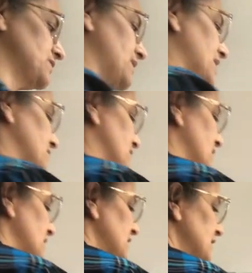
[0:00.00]
5.
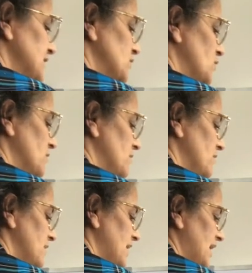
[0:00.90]
So
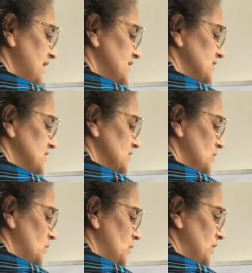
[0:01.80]
x
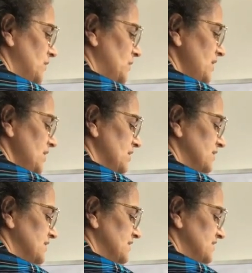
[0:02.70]
will be
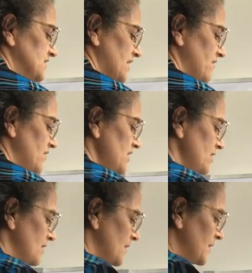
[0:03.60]
7.
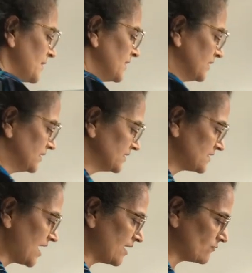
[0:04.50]
This
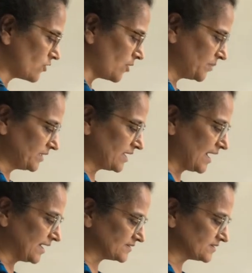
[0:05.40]
I have copied
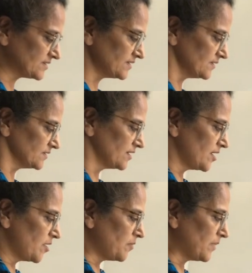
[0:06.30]
as it is.
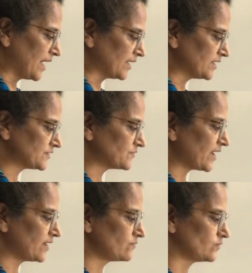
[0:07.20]
Minus
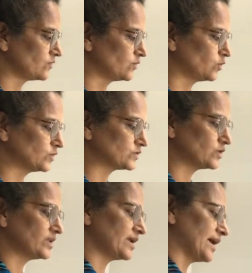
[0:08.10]
5 goes on
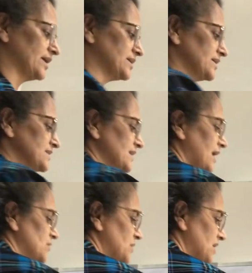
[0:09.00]
the right hand
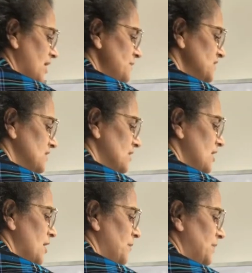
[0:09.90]
side, becomes
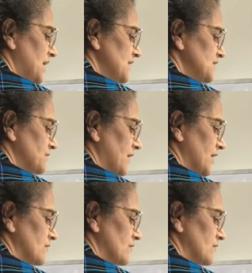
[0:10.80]
plus 5.